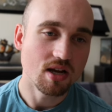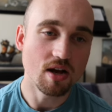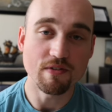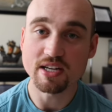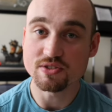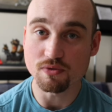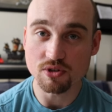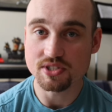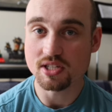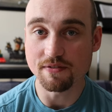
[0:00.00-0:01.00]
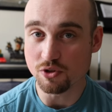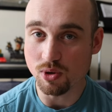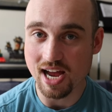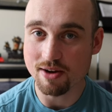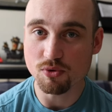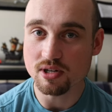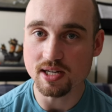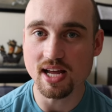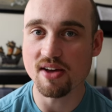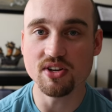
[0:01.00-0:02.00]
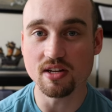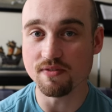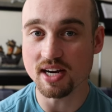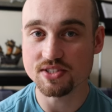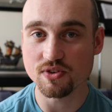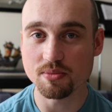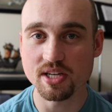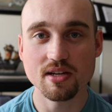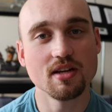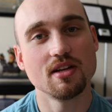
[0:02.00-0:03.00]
Uh, vice versa, if you have one and have any advice for me,